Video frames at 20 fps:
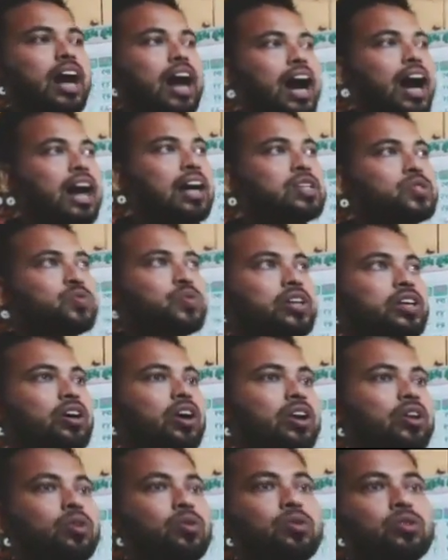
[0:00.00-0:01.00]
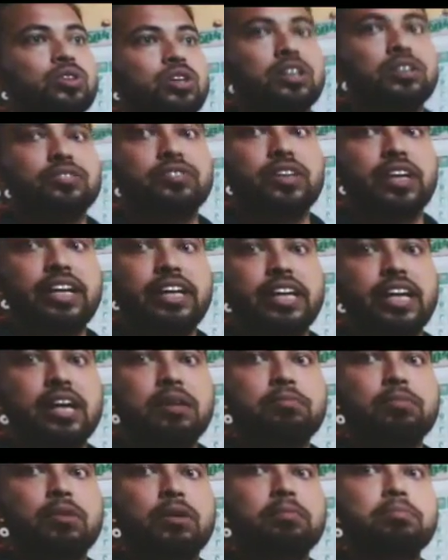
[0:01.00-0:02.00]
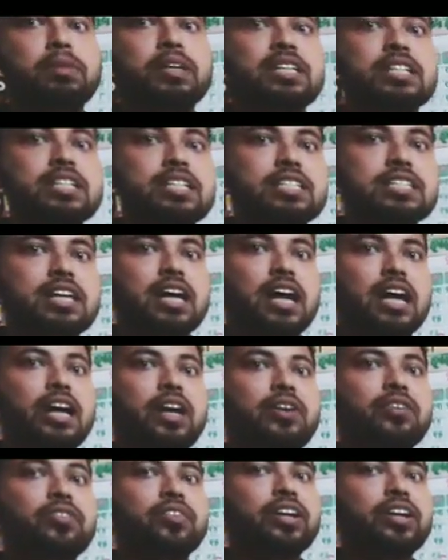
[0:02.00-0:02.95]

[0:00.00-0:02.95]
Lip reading: As we all know, the different type of pesticide,